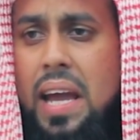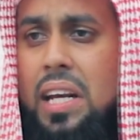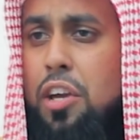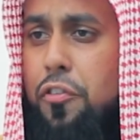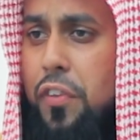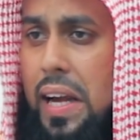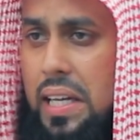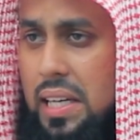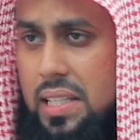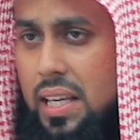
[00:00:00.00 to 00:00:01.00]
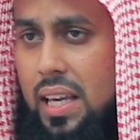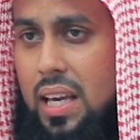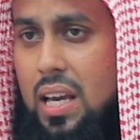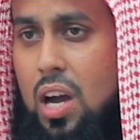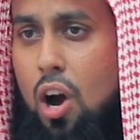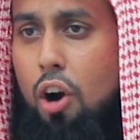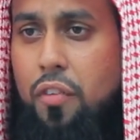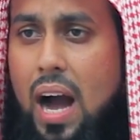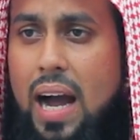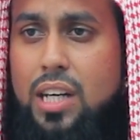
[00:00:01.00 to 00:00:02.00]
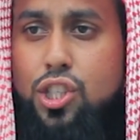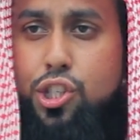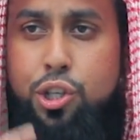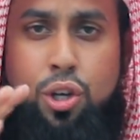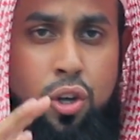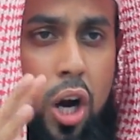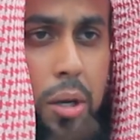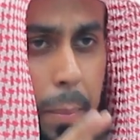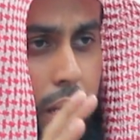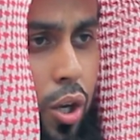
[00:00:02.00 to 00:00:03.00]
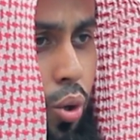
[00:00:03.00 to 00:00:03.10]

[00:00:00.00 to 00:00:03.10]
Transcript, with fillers: any faculty of ours should not be